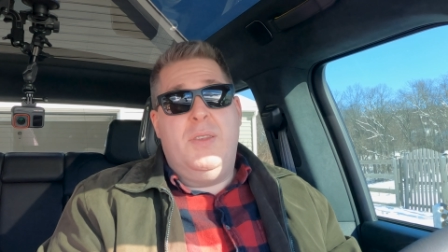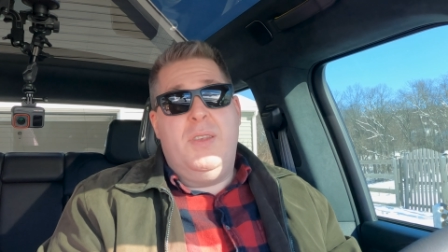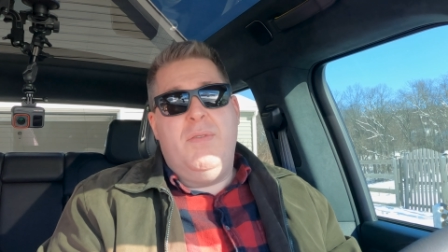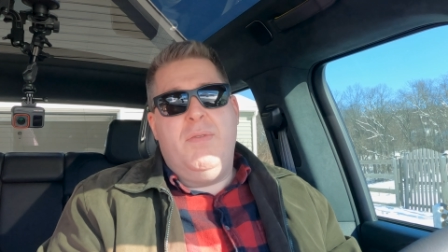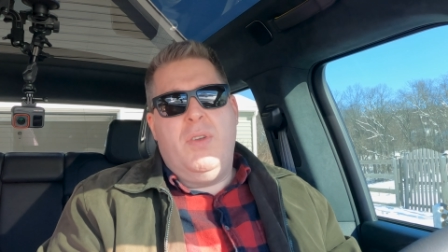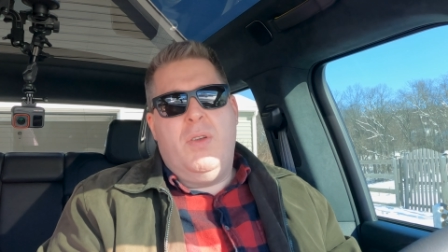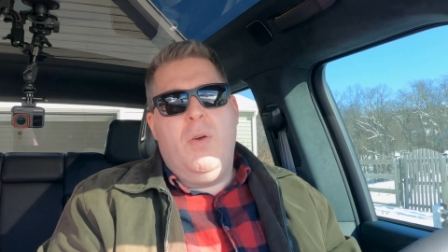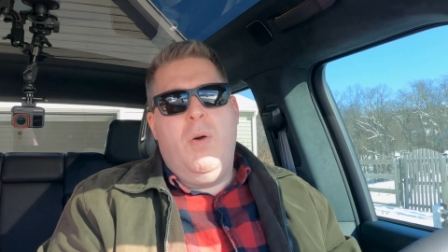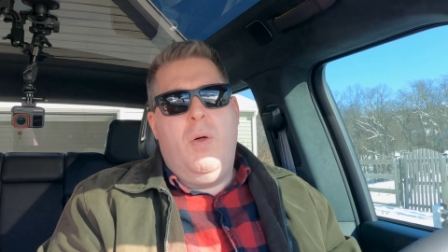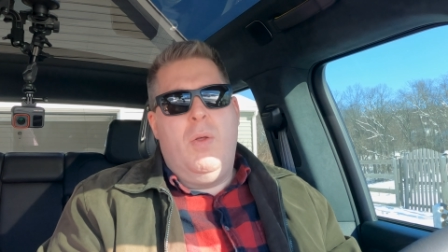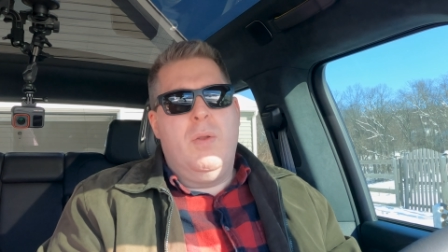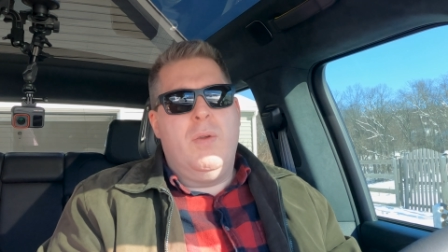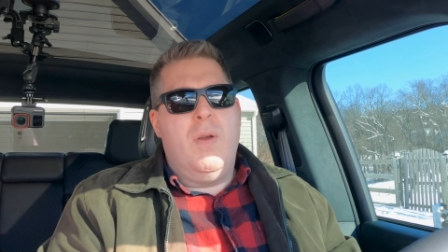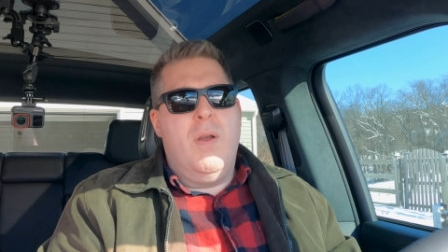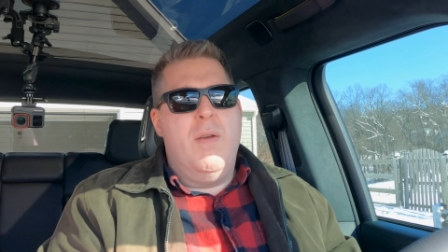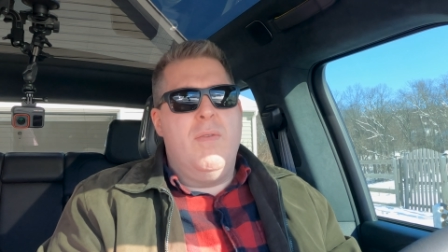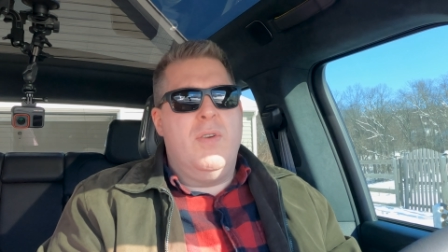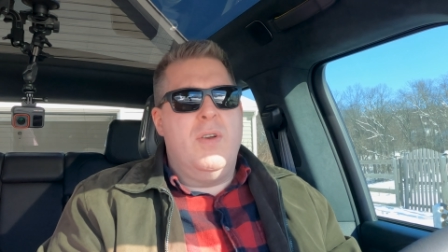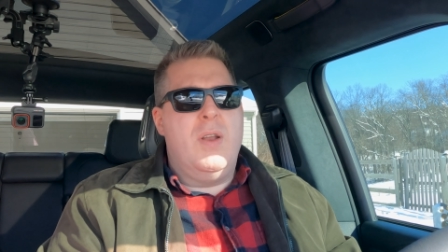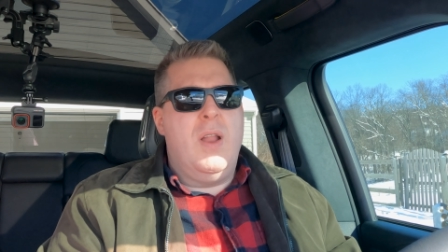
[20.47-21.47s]
It's even
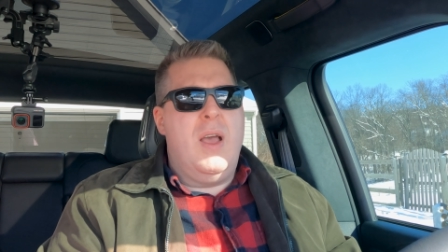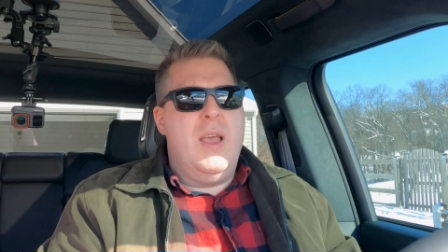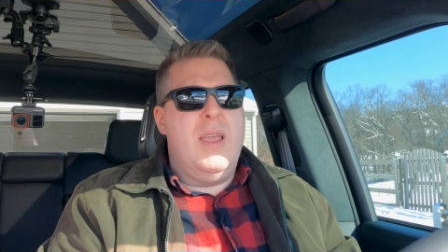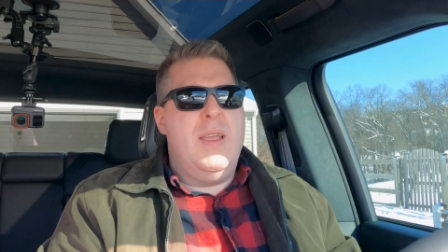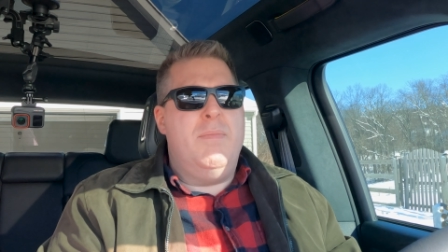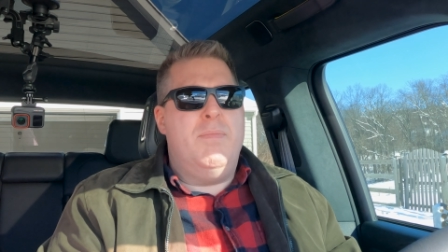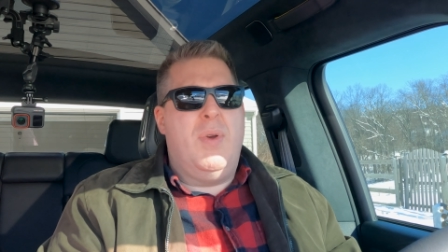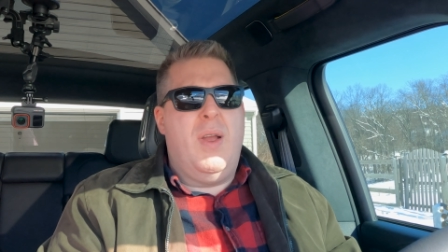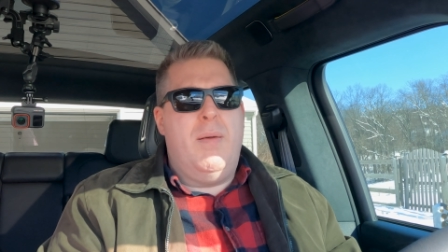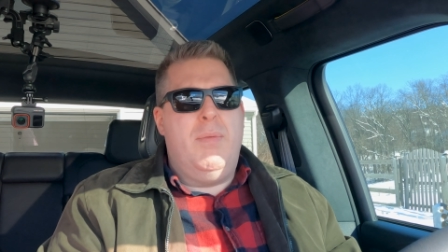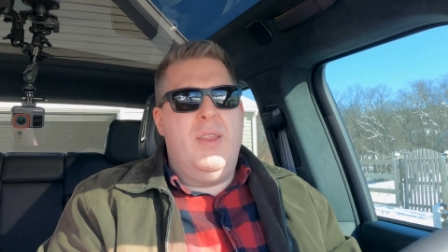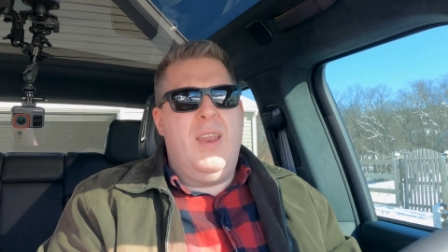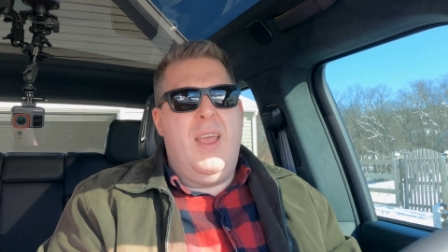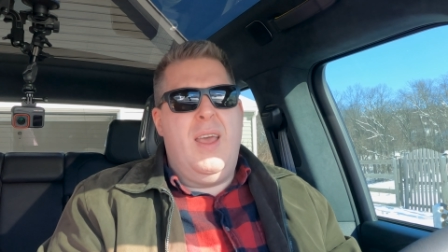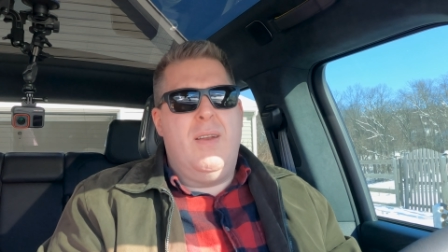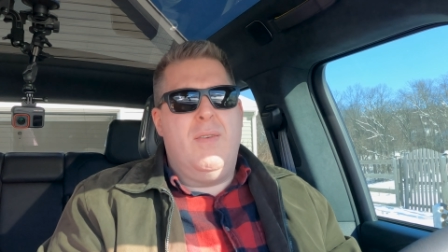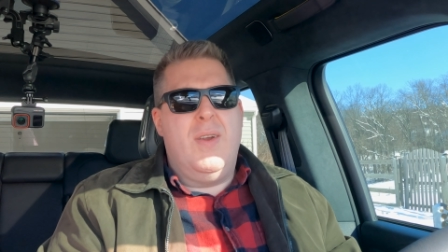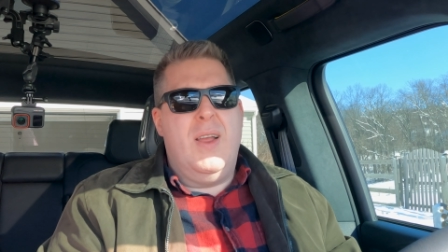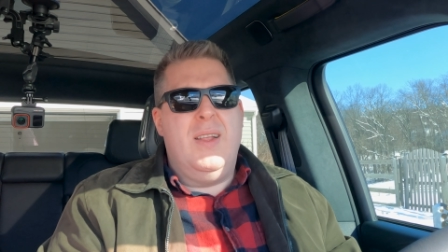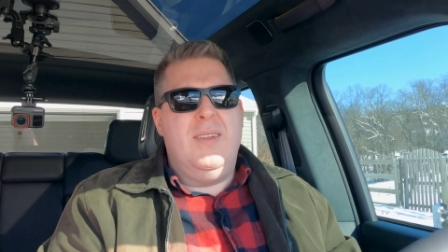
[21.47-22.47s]
colder overnight, probably
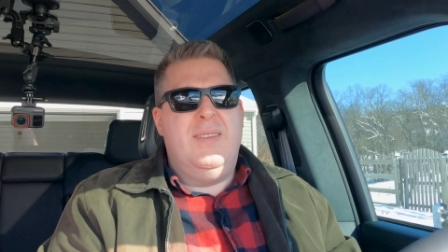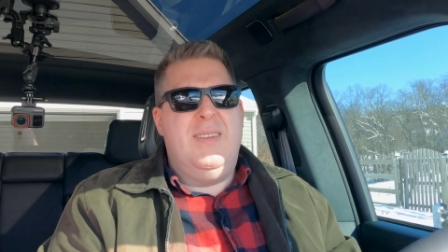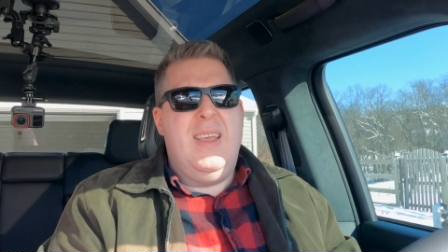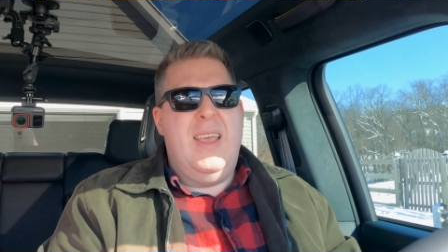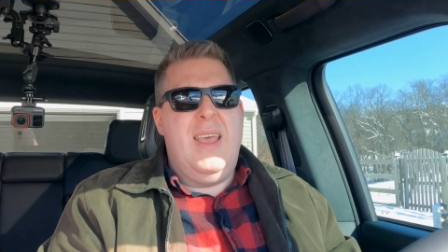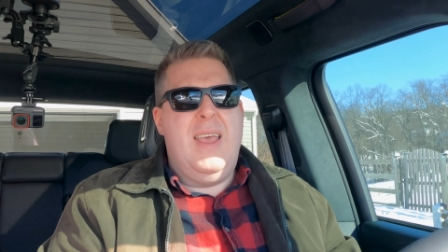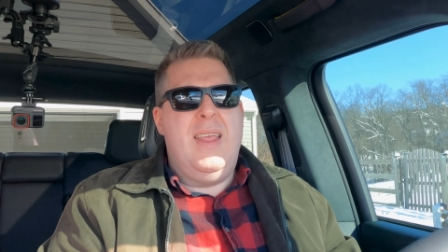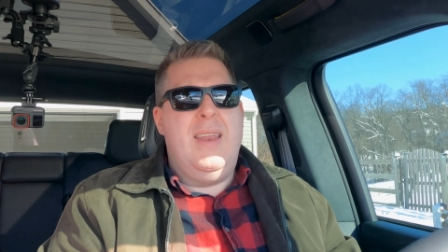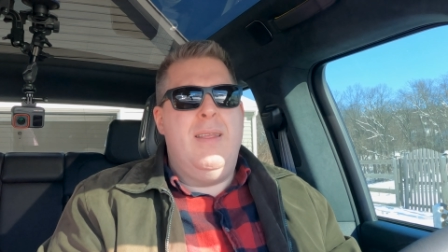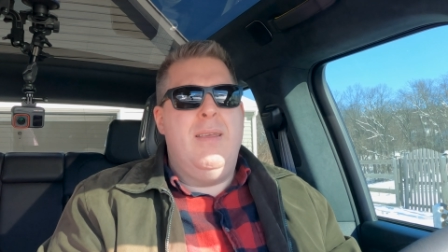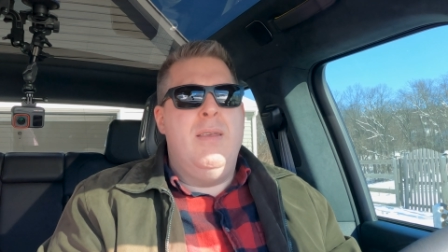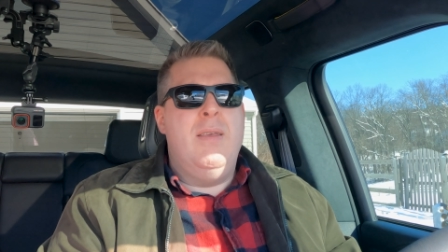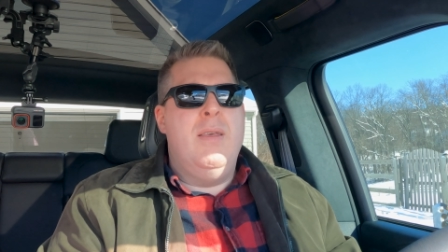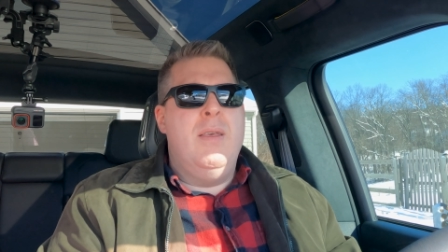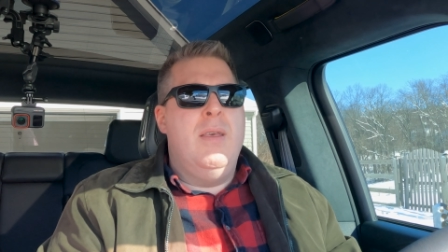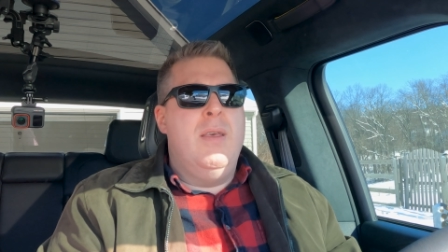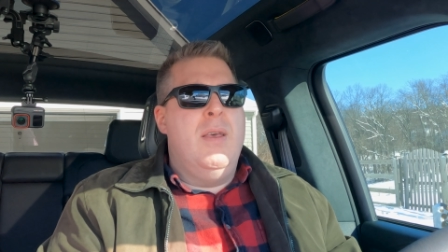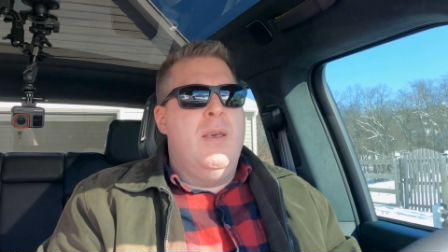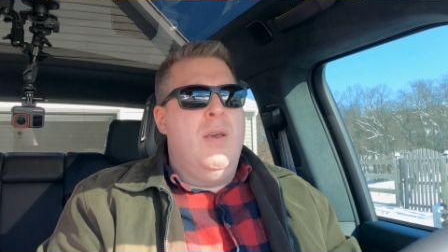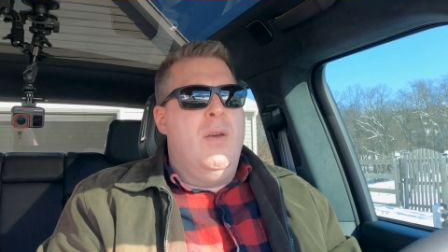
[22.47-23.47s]
down around 10
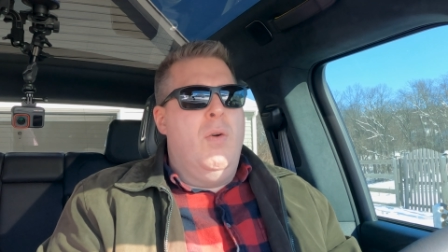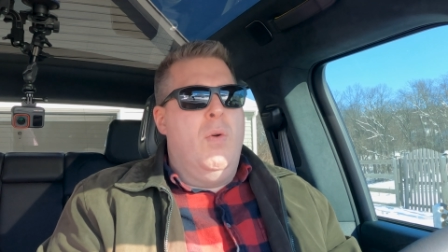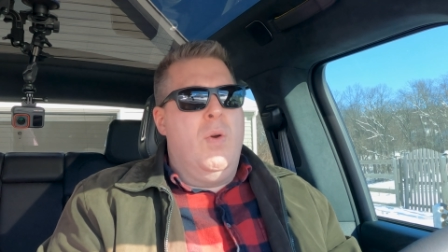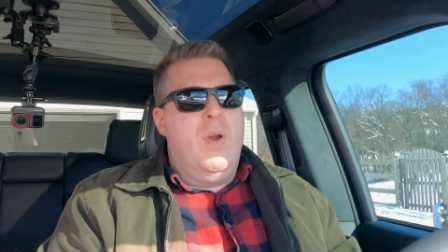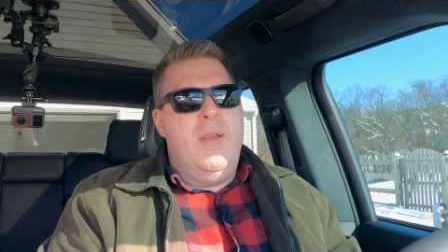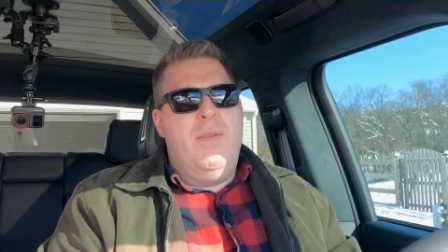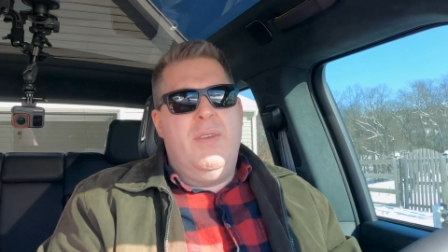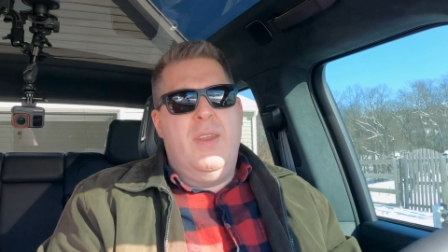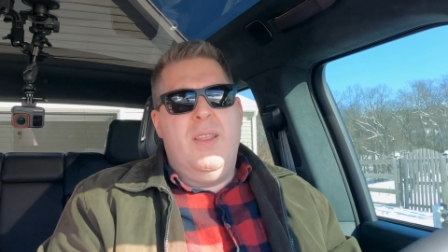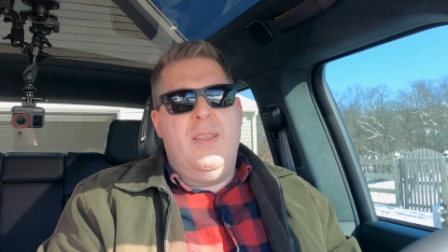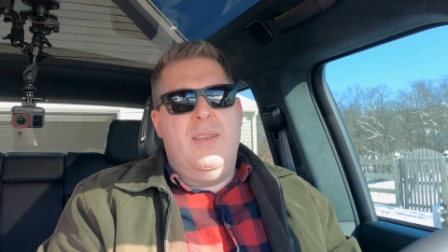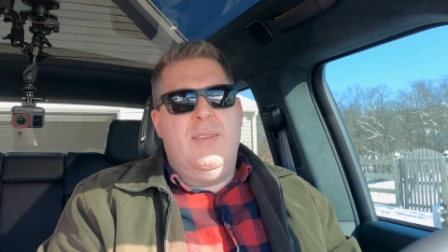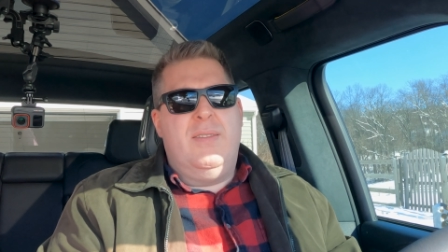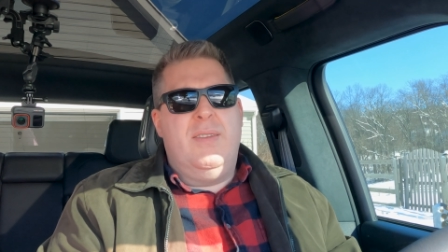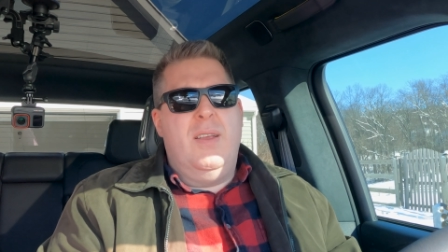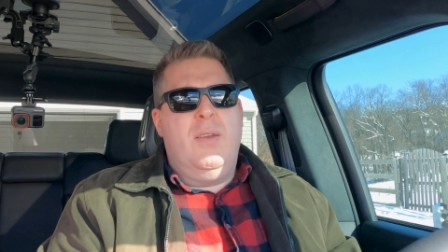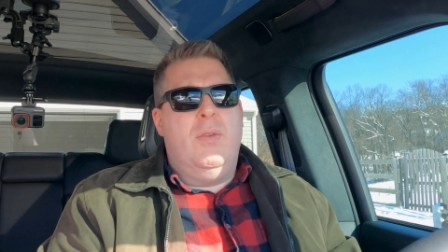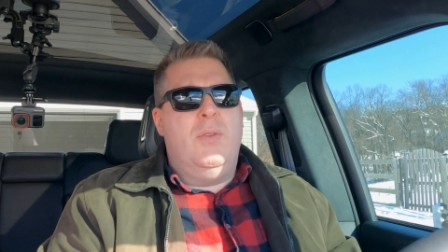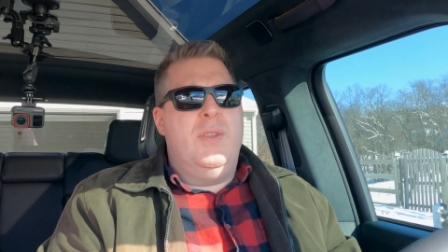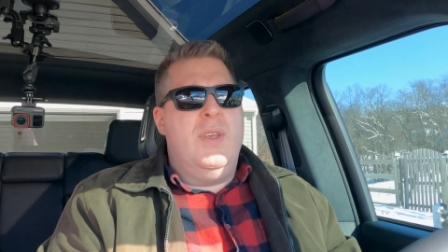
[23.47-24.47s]
or even in the
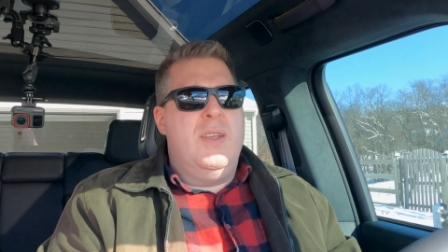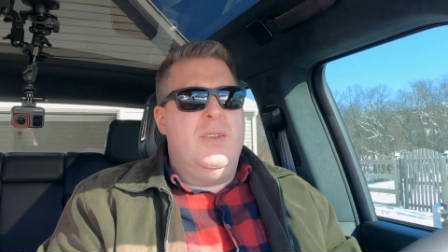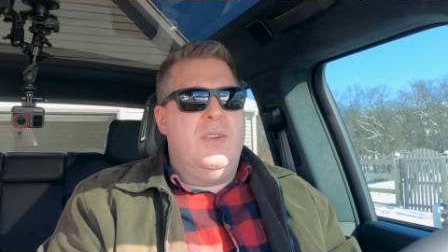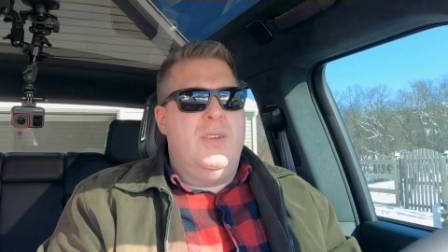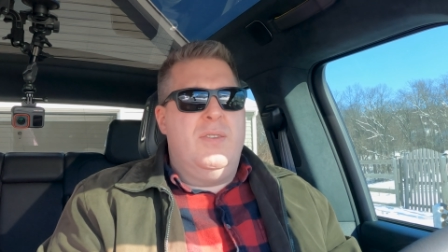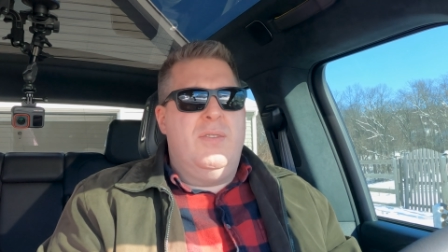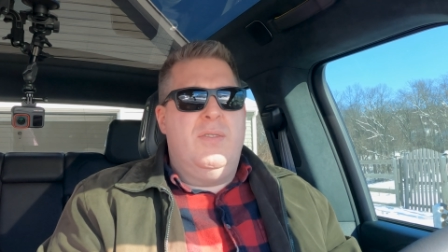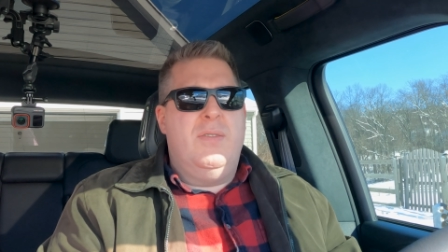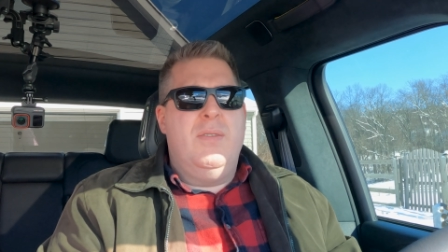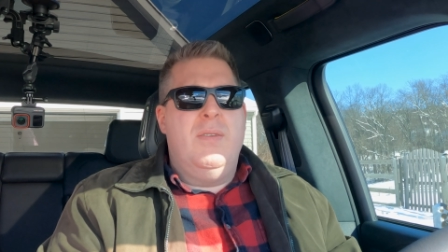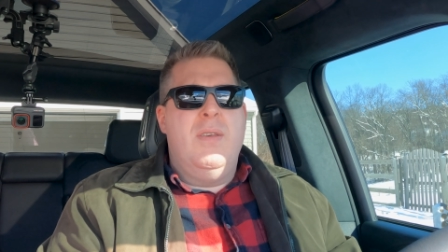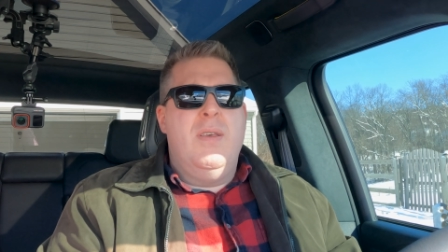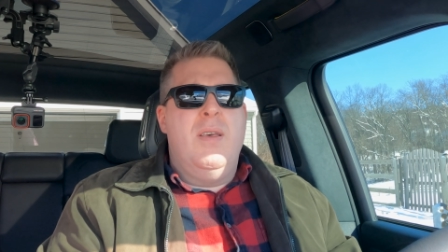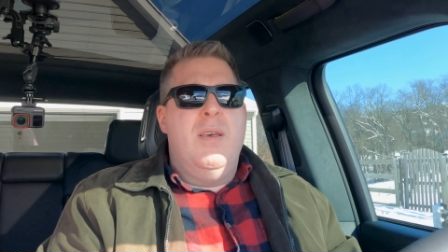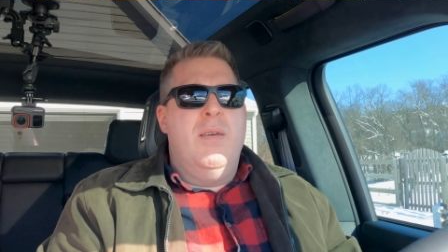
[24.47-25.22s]
single digits.